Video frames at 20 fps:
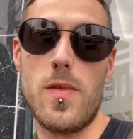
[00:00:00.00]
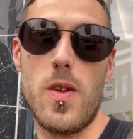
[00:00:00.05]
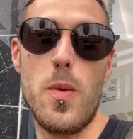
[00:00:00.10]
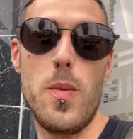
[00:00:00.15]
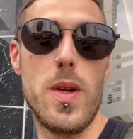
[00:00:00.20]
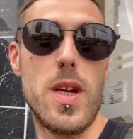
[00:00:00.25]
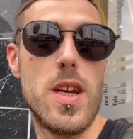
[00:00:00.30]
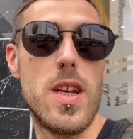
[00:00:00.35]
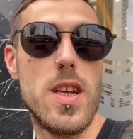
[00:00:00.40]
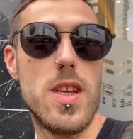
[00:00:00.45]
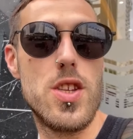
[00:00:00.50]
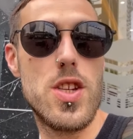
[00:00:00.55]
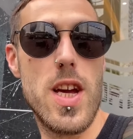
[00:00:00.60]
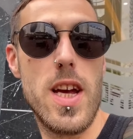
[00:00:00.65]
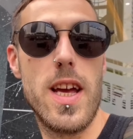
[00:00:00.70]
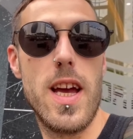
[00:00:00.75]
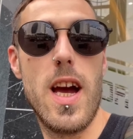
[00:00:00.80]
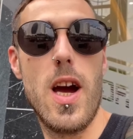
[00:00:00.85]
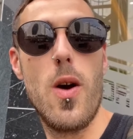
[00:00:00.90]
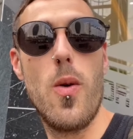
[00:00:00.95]
We're gonna check
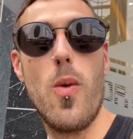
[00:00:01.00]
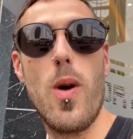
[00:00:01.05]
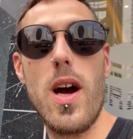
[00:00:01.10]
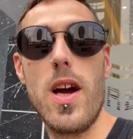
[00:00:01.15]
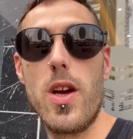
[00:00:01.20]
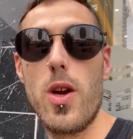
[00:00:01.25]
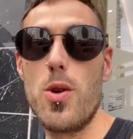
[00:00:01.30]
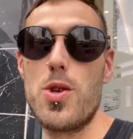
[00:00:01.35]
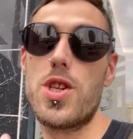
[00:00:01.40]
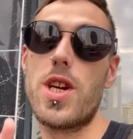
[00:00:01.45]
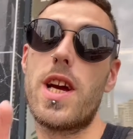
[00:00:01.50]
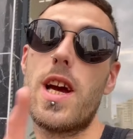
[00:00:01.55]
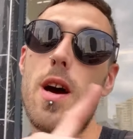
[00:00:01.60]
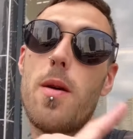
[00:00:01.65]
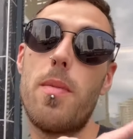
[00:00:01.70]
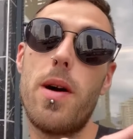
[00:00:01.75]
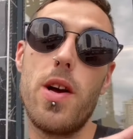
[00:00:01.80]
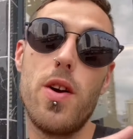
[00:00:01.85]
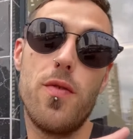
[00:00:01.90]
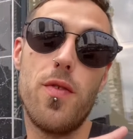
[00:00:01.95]
it out. Why? Go check out
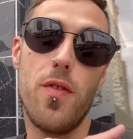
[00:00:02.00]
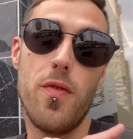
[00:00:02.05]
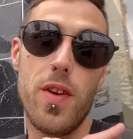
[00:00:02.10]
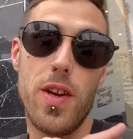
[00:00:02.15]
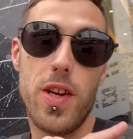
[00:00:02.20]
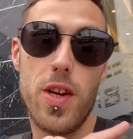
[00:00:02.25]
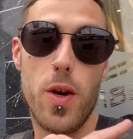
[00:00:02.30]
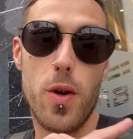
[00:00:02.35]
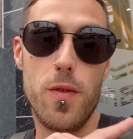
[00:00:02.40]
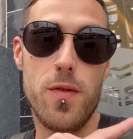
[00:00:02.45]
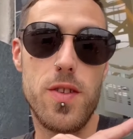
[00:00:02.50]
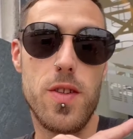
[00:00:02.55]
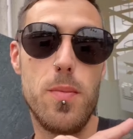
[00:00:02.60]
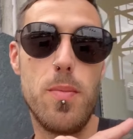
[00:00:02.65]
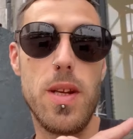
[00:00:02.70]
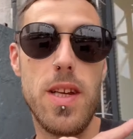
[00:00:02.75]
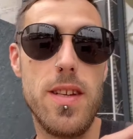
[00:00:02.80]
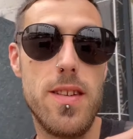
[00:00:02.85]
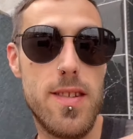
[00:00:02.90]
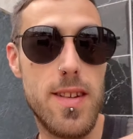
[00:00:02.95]
my other video of
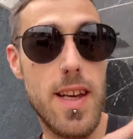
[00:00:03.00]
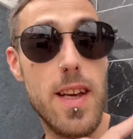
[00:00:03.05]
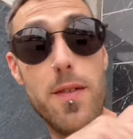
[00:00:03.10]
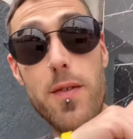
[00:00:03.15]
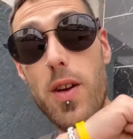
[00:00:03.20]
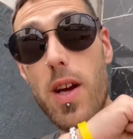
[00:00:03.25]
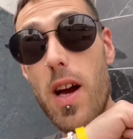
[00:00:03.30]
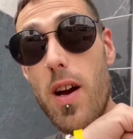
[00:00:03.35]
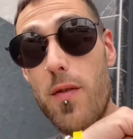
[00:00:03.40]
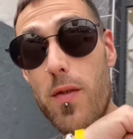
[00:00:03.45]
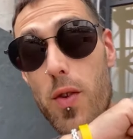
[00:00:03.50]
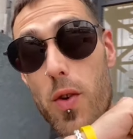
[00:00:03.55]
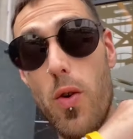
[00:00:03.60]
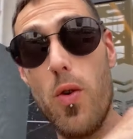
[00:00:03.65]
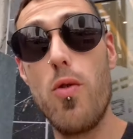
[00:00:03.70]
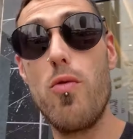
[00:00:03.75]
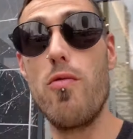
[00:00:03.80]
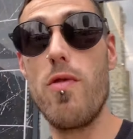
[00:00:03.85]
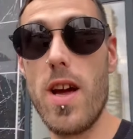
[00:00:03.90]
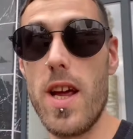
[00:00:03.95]
Tbilisi if you haven't
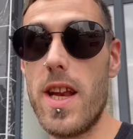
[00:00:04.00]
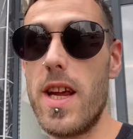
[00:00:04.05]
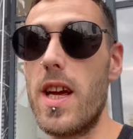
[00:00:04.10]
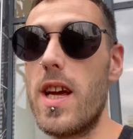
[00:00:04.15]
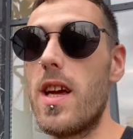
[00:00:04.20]
already.